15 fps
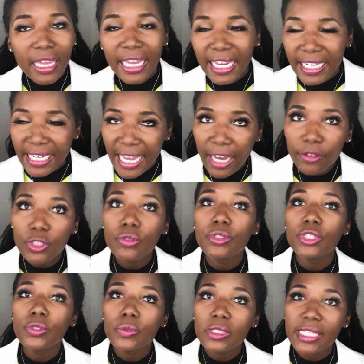and now you
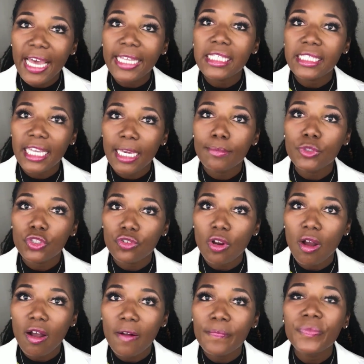use that same
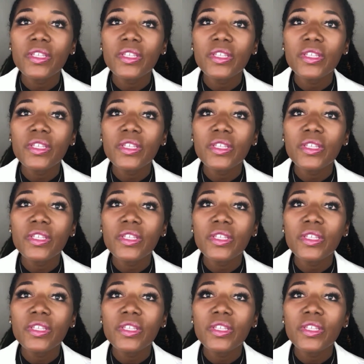straw